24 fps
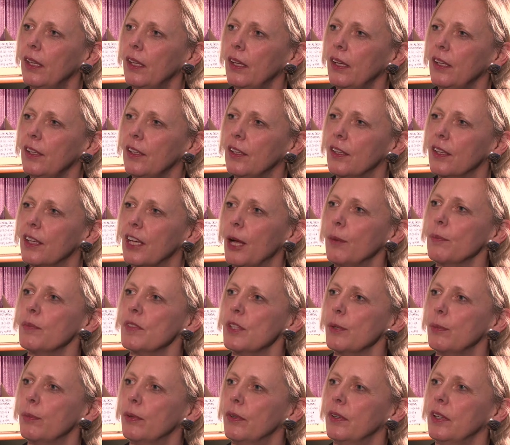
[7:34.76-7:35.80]
there
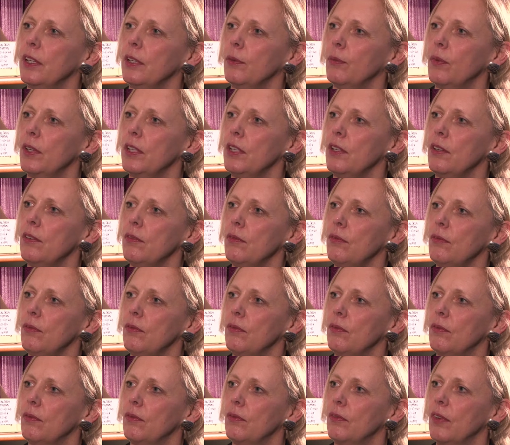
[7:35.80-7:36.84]
comes a point when you
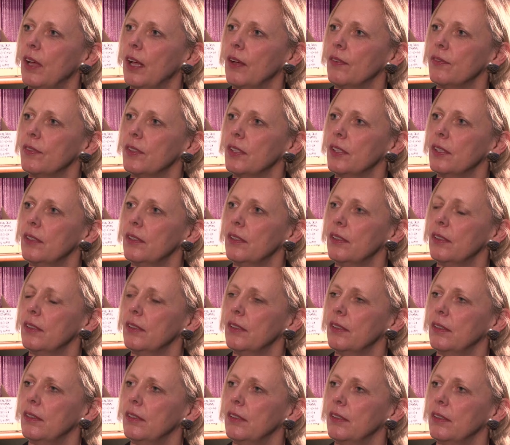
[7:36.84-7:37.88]
have to
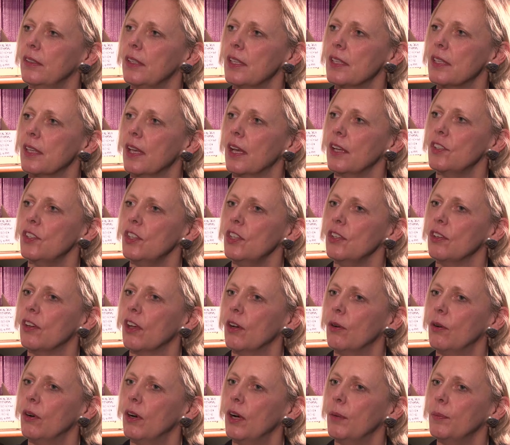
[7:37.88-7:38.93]
decide, do you
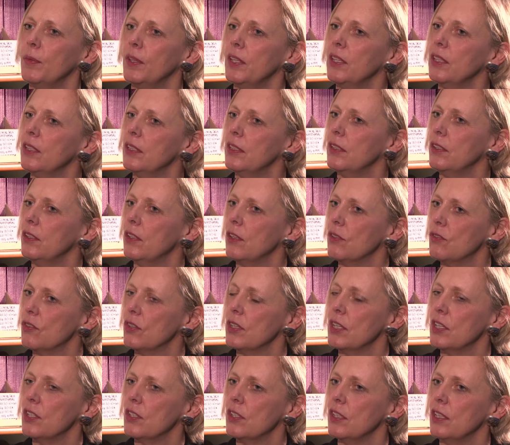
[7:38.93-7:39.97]
go on? I mean,
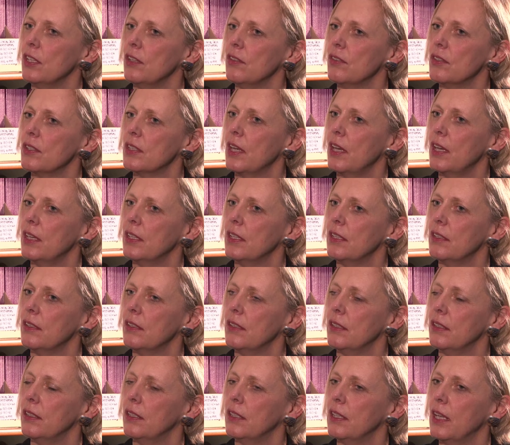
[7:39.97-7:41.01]
traditionally you stay in
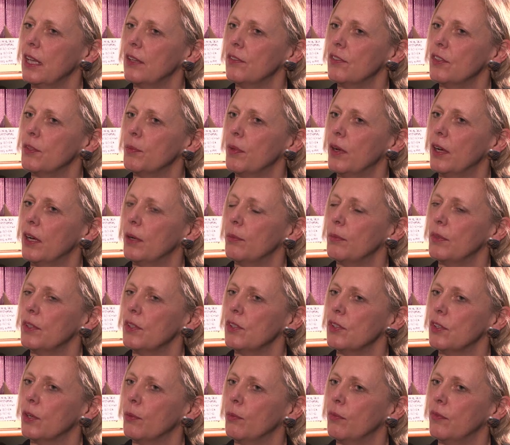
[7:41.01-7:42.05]
a head of department
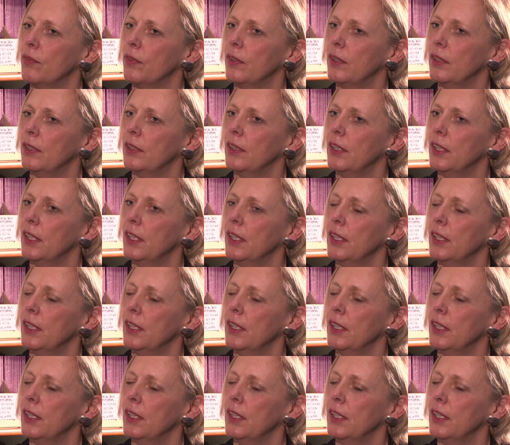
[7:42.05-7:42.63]
job for